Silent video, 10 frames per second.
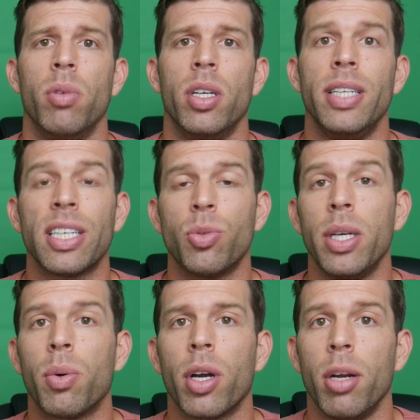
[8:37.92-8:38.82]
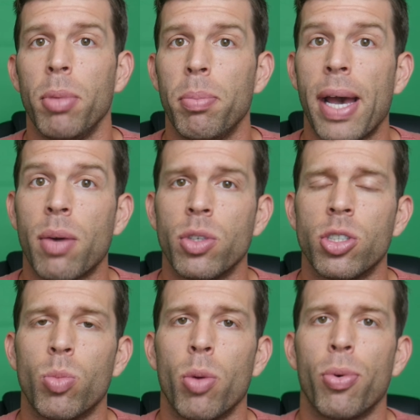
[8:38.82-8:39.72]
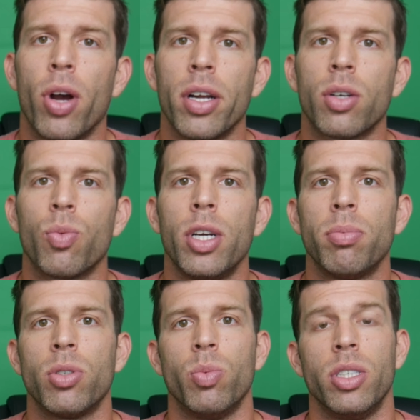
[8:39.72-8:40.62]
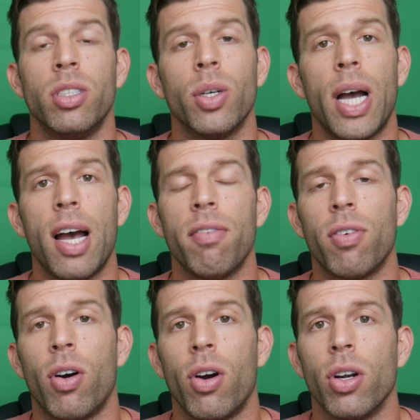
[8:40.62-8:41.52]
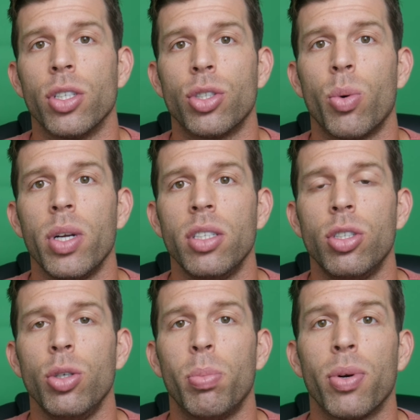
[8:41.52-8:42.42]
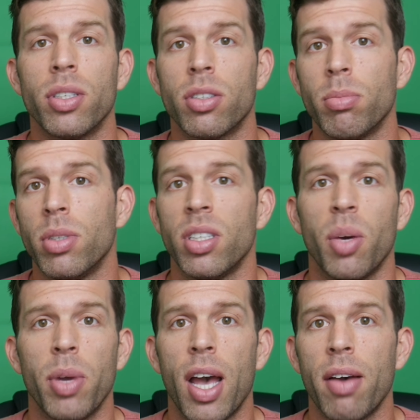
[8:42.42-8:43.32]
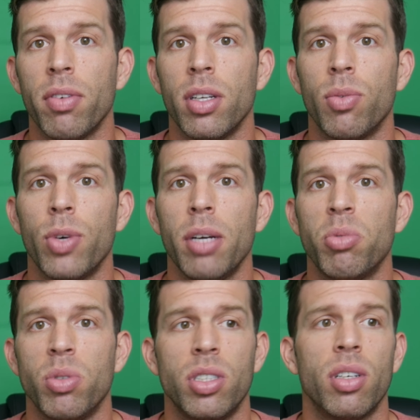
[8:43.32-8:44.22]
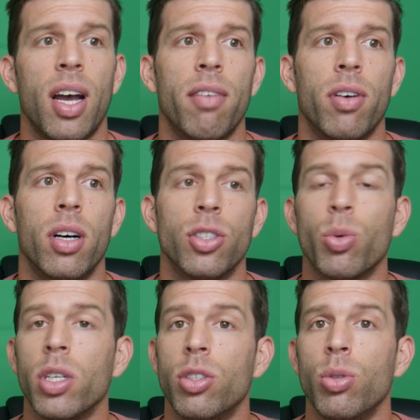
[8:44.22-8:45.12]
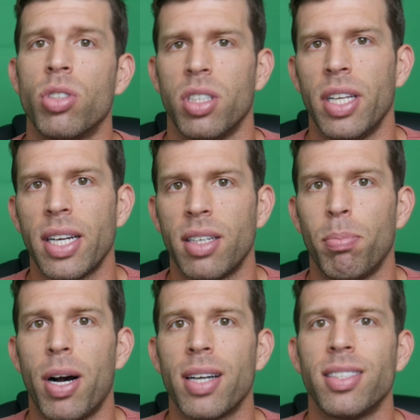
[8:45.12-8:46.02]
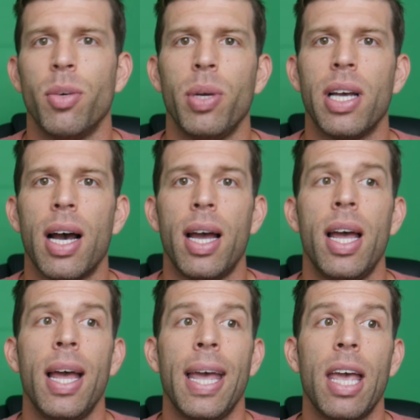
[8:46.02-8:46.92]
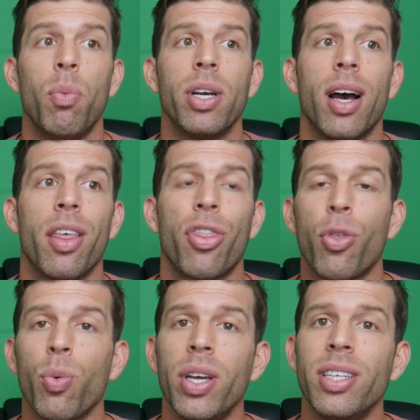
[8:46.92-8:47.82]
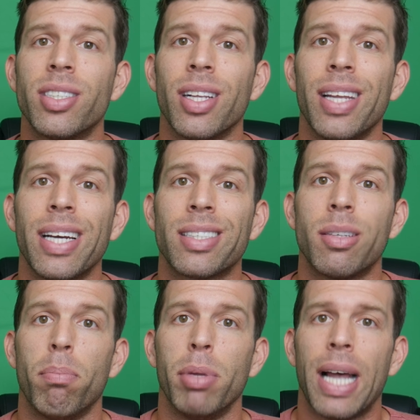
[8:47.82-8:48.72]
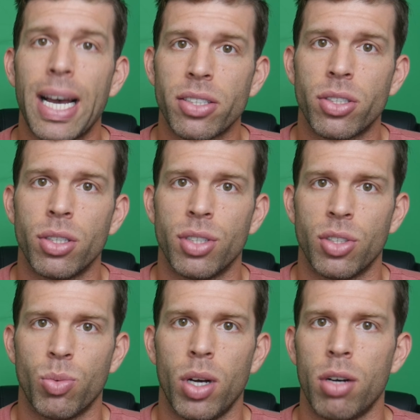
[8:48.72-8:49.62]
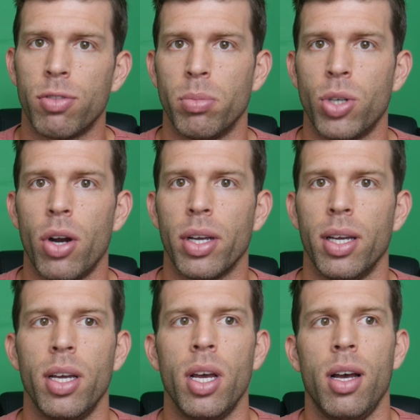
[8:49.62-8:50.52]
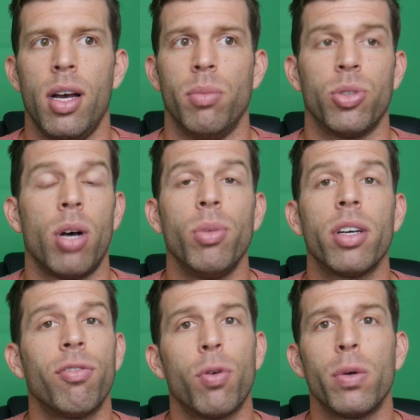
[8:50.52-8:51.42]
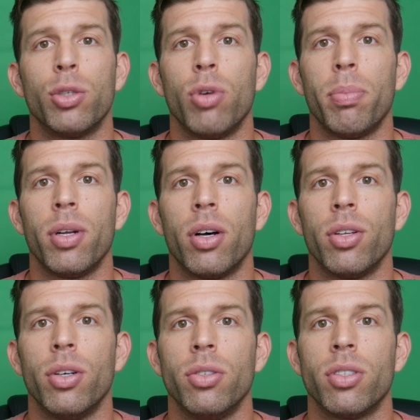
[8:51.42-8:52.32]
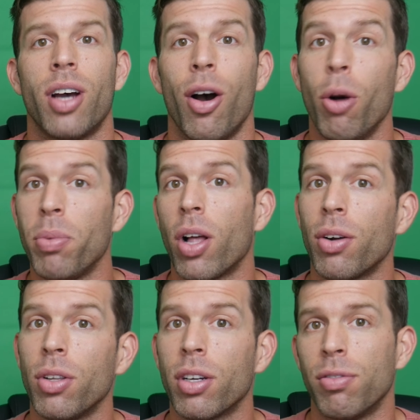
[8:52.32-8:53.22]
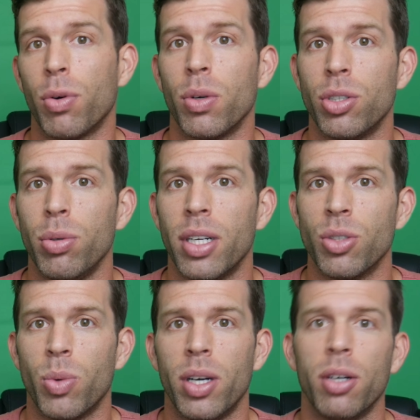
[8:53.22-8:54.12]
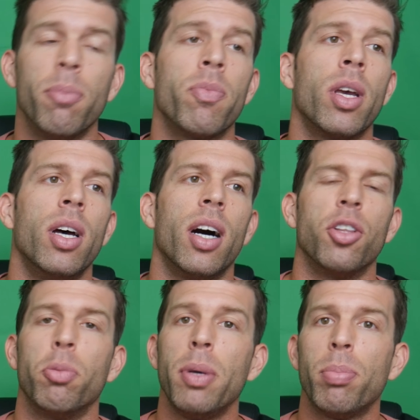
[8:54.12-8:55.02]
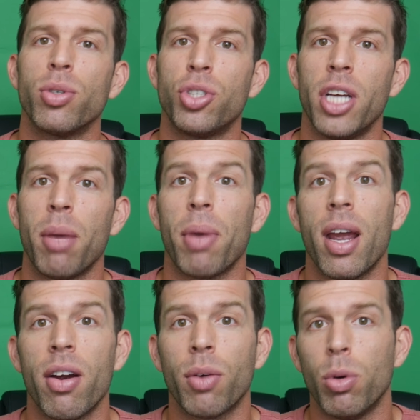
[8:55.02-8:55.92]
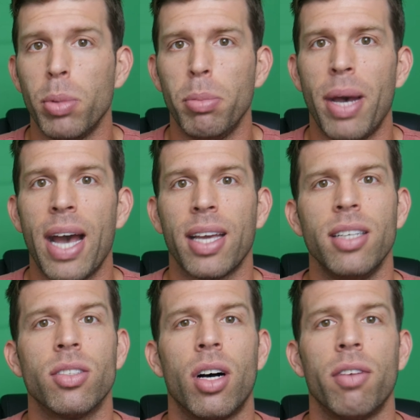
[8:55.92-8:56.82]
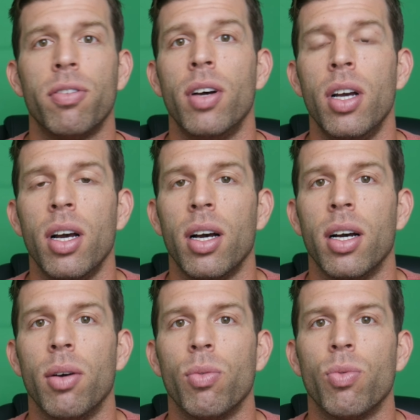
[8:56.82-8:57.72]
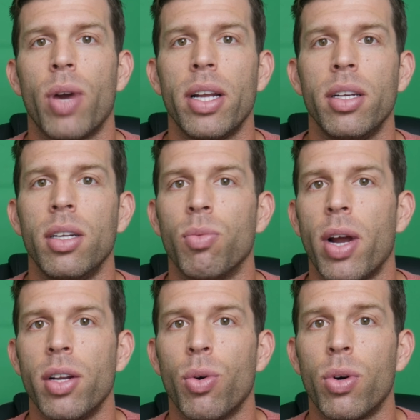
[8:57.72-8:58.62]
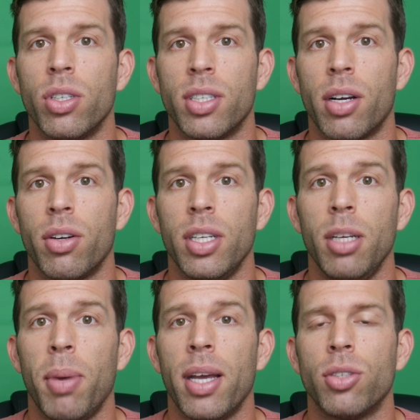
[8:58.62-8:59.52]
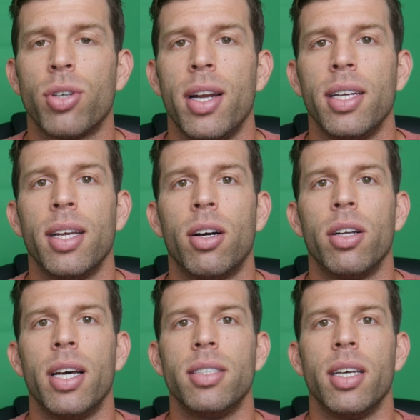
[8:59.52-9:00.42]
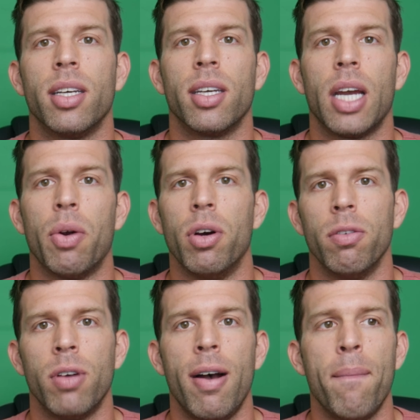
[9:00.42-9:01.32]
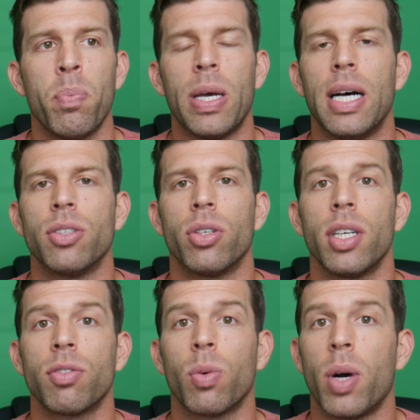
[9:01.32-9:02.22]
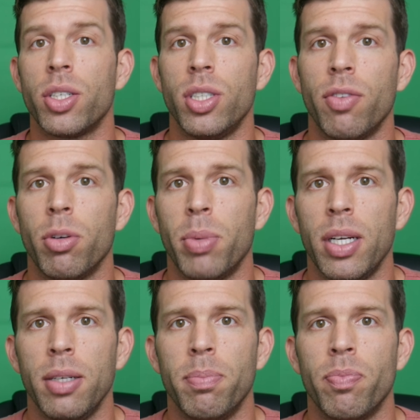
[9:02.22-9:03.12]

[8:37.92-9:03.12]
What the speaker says: Next week we're going to be back with some more product rips. We still have our 22 Prism that we haven't ripped. We still have a 22 Select box that we got. And we got 3 Select blasters as well from Target. So I'm looking forward to ripping all those. I hope y'all are looking forward to it as well. The People's Champ, Eric, will be back. He's off writing orders out on eBay and trying to get all that taken care of. So thanks for watching, everybody.